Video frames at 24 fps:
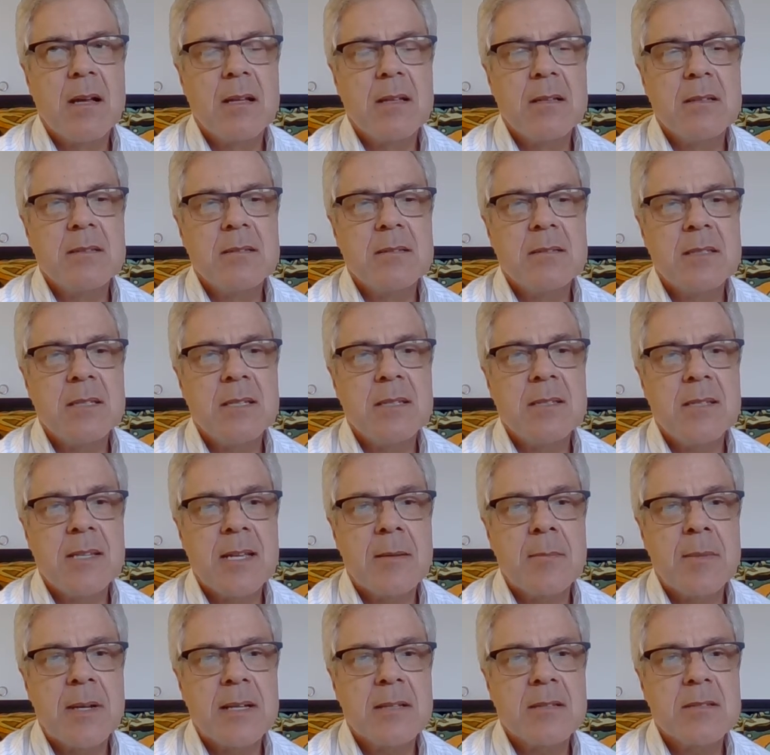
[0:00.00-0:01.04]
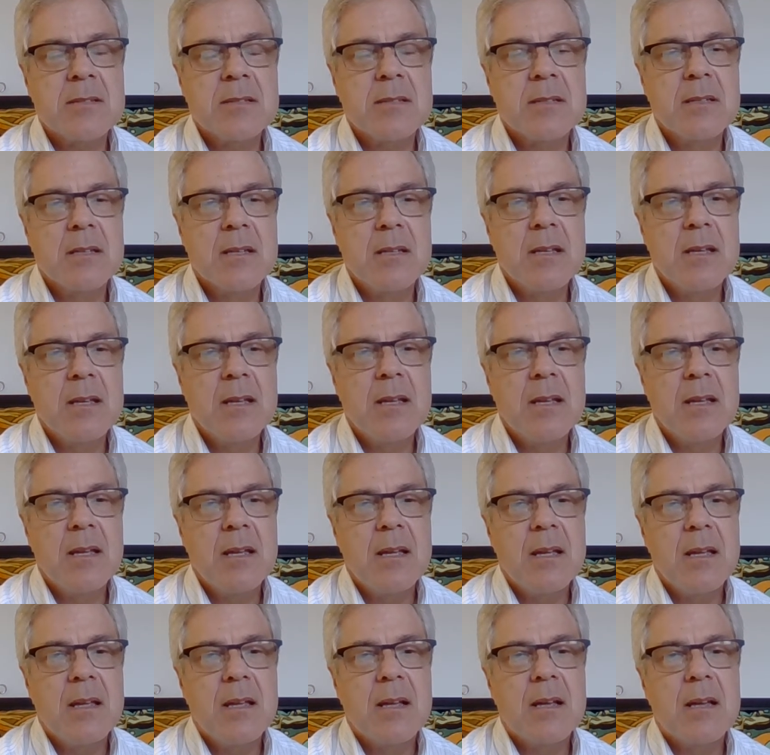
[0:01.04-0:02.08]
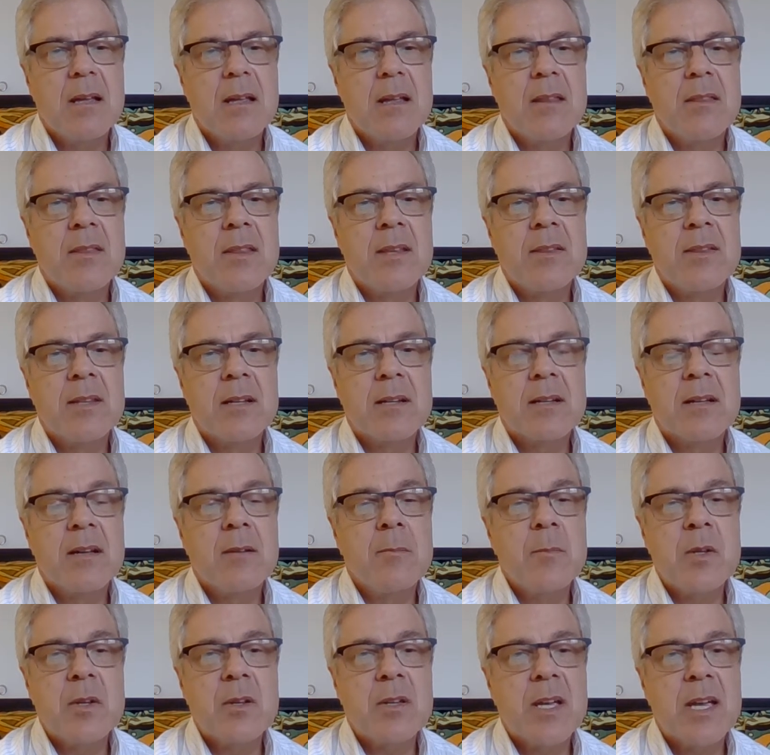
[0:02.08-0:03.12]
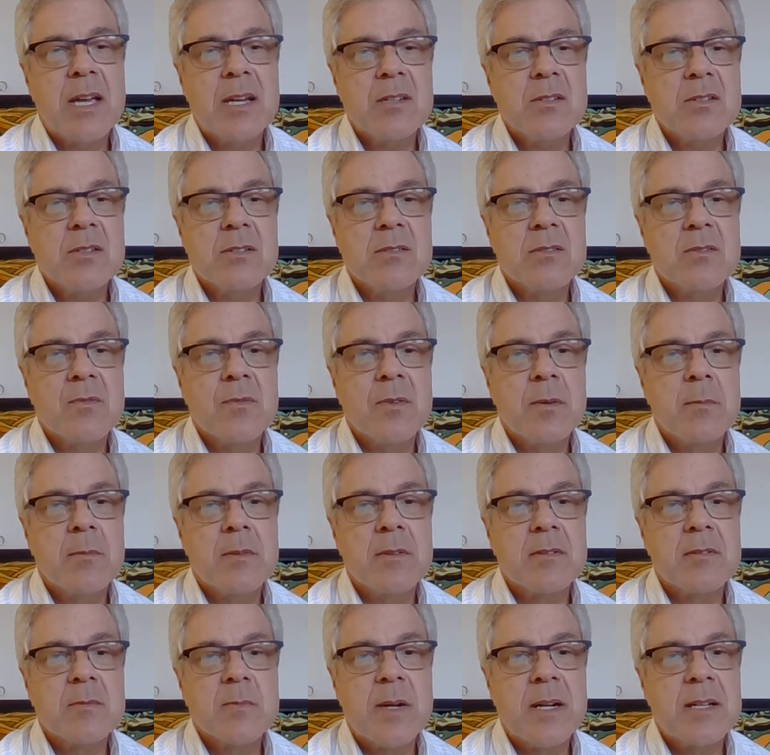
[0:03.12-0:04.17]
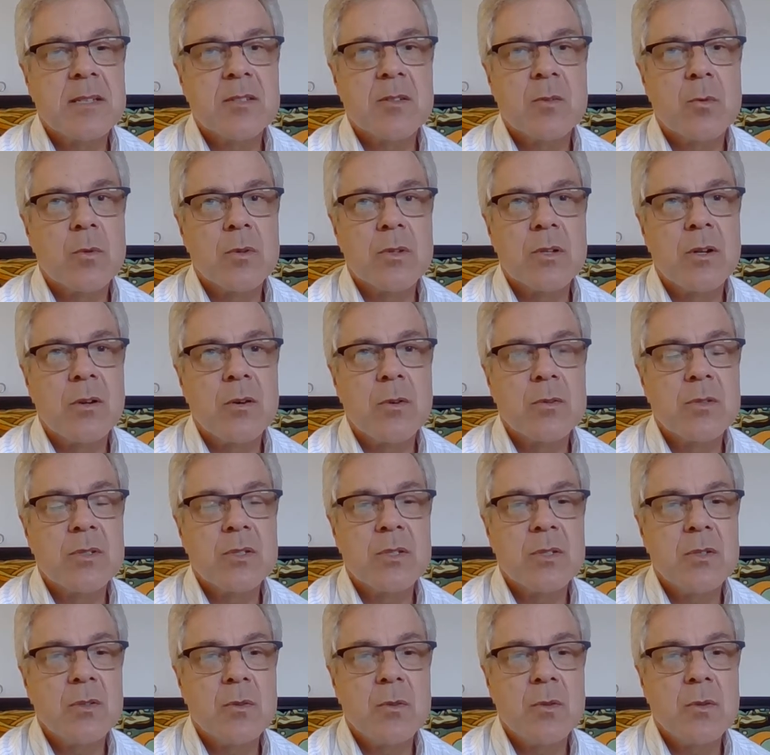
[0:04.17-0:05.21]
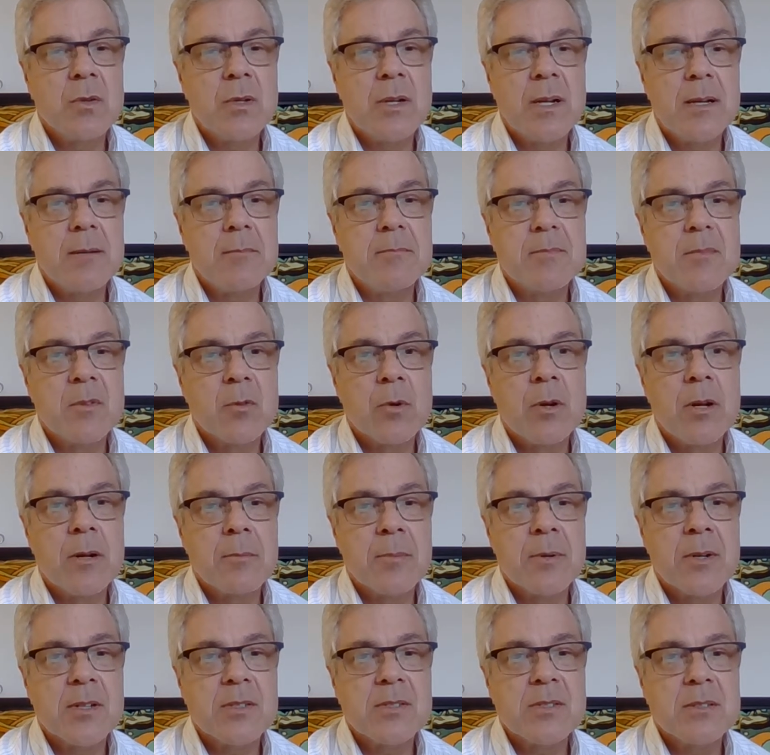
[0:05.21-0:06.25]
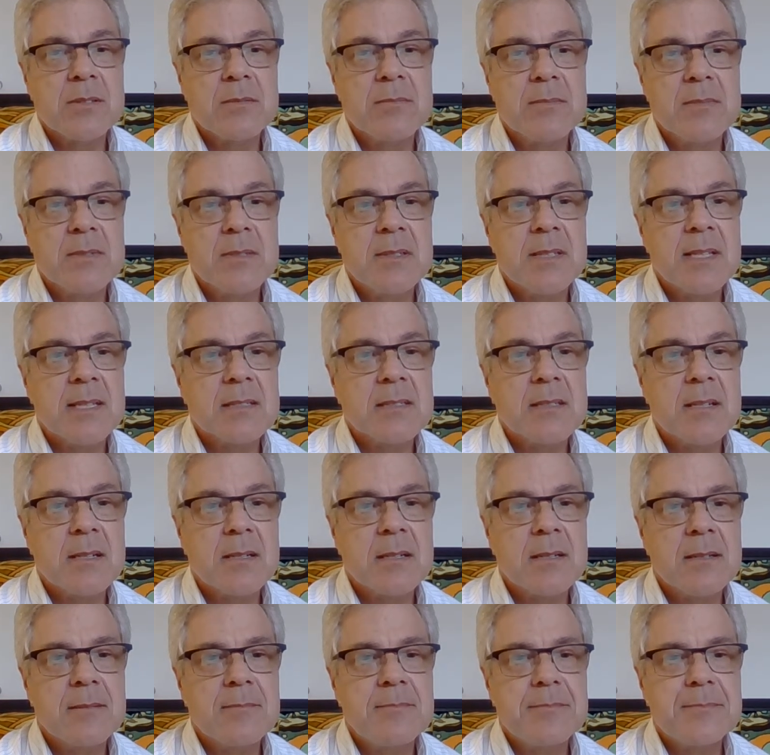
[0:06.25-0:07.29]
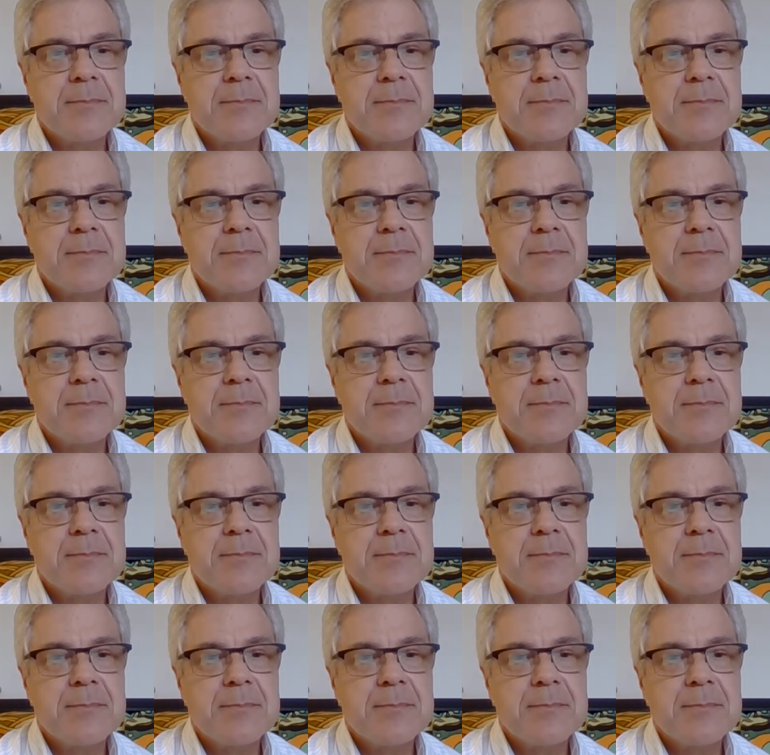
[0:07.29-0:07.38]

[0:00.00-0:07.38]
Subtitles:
the CTMS, then the communications from the sponsor will go to the wrong person. That's not good.